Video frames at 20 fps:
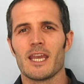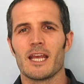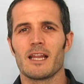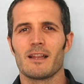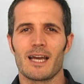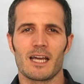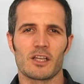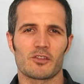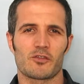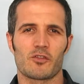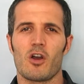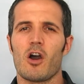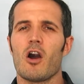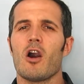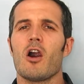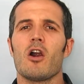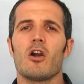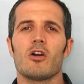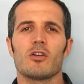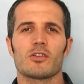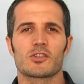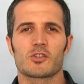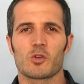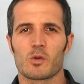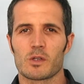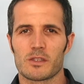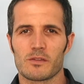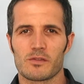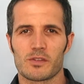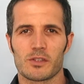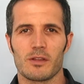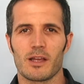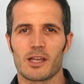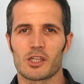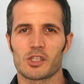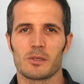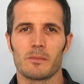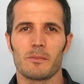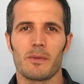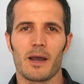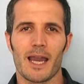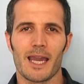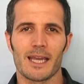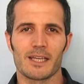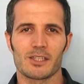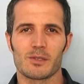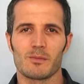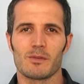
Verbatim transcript: it allows for all sorts of selection bias,